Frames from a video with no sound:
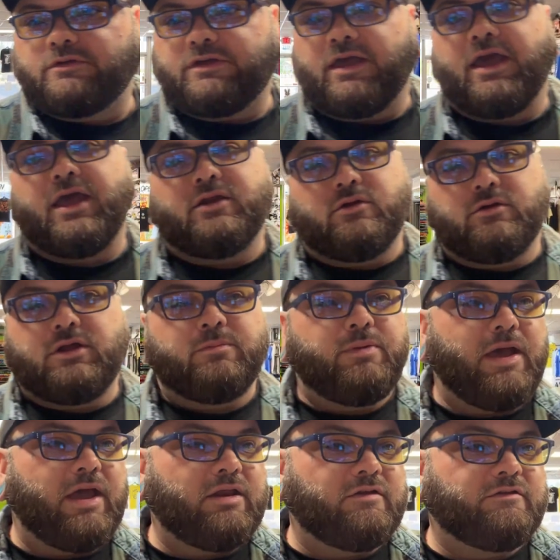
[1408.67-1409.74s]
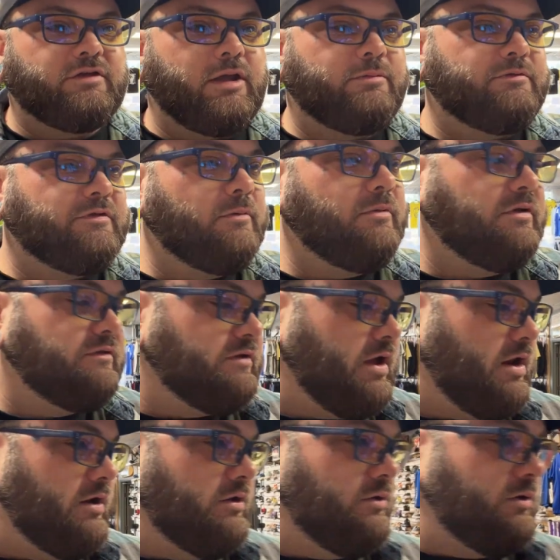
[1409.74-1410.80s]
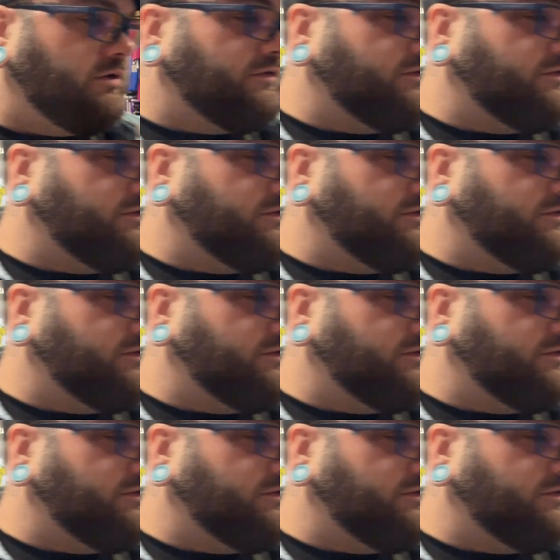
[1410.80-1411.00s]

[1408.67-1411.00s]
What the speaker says: Yeah, dude, get patty slapped. Somebody's got to do it.